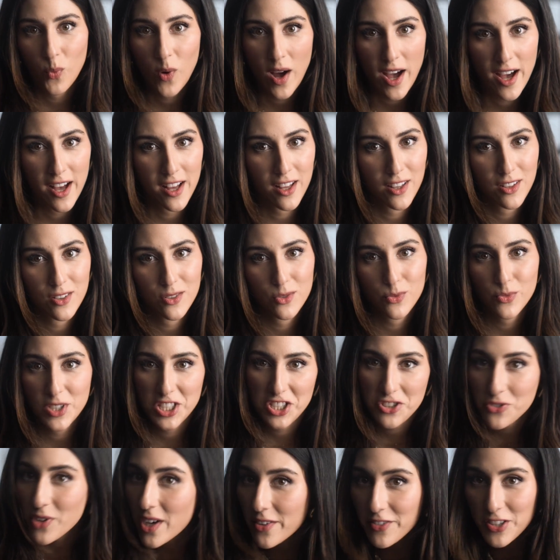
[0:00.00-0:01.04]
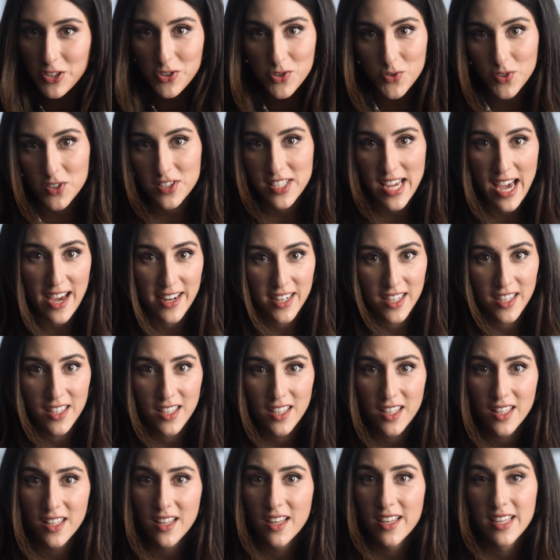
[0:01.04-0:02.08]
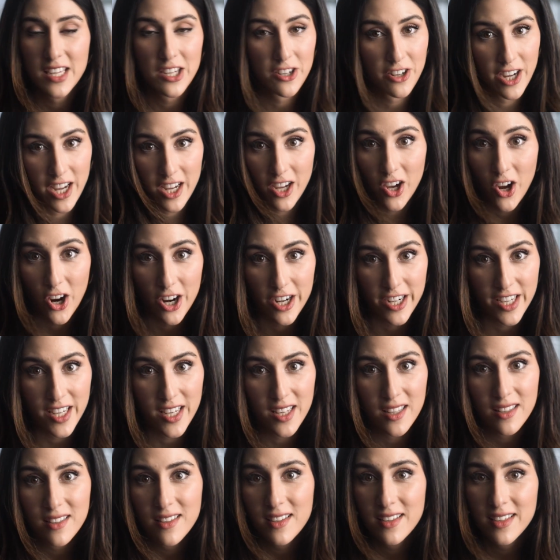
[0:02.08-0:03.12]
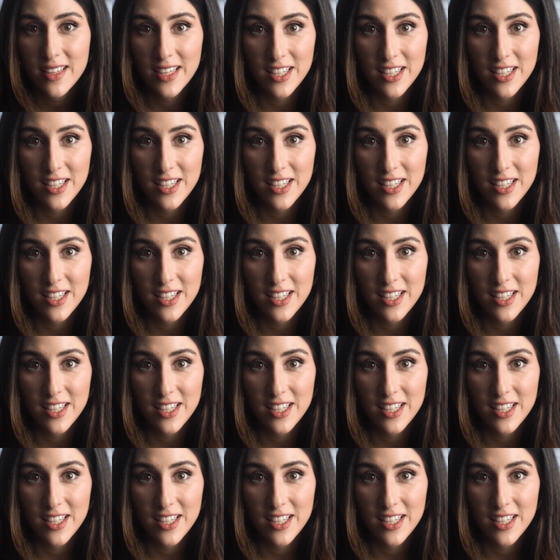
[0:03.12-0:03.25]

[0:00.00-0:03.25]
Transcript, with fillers: While we do have useful data here at Carta,